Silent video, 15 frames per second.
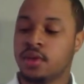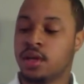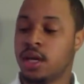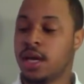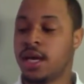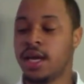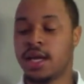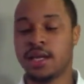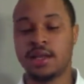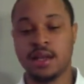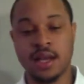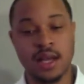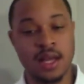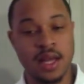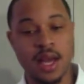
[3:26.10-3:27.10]
And
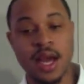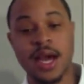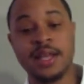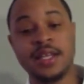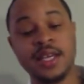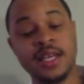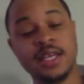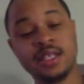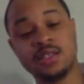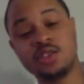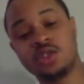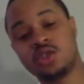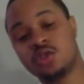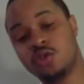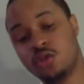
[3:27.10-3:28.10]
I did get these
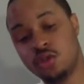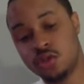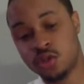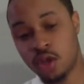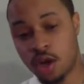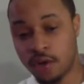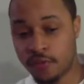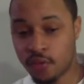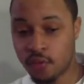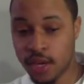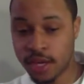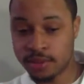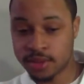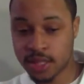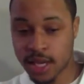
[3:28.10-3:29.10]
shoes off a
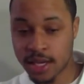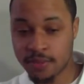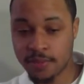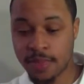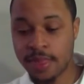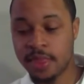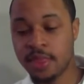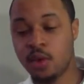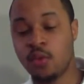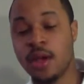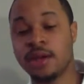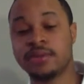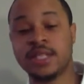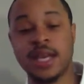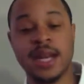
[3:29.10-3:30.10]
website. The
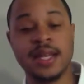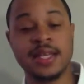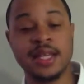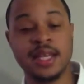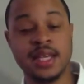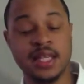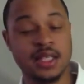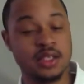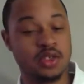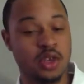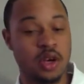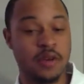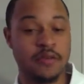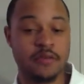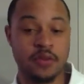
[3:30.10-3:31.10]
website I did get these
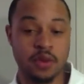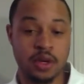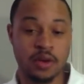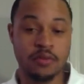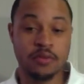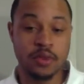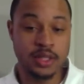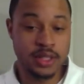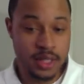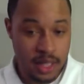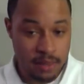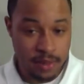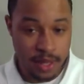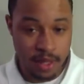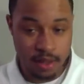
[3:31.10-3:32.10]
off of was
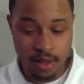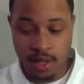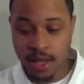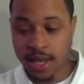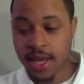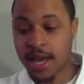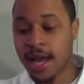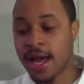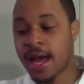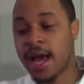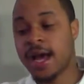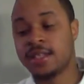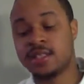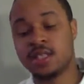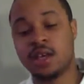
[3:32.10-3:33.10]
eBay.
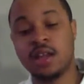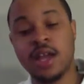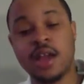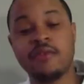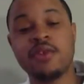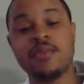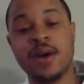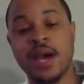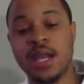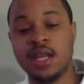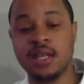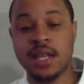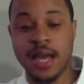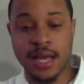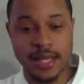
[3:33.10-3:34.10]
I tell everybody
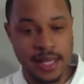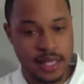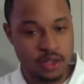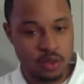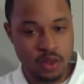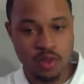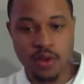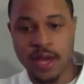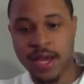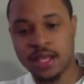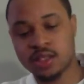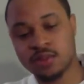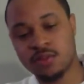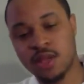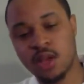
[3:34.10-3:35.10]
nowadays, when you
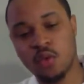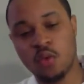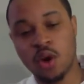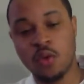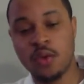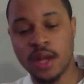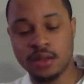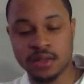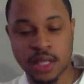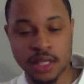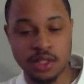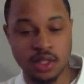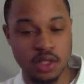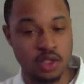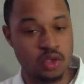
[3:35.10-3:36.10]
ask me what website
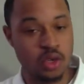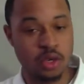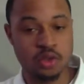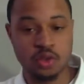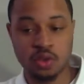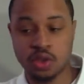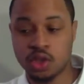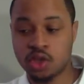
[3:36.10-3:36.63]
should you go to